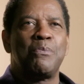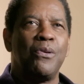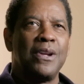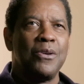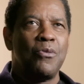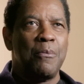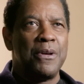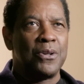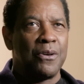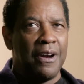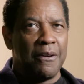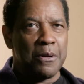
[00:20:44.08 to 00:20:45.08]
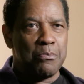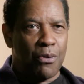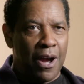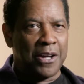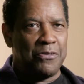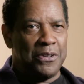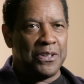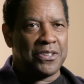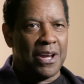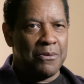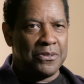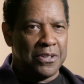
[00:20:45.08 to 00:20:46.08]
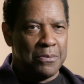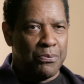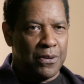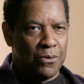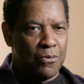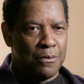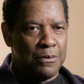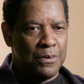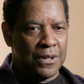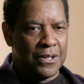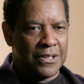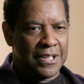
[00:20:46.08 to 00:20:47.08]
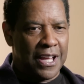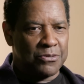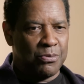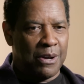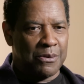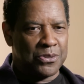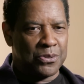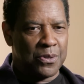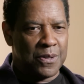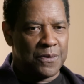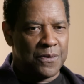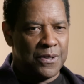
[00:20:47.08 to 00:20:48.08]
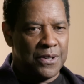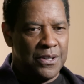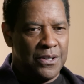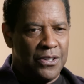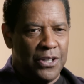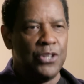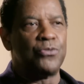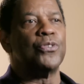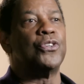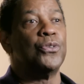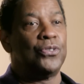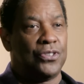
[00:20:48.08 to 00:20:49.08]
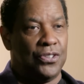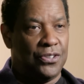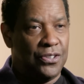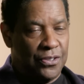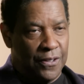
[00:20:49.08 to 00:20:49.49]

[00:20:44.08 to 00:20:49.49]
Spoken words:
doing Crimson Tide, getting the opportunity to go head-to-head with him, Washington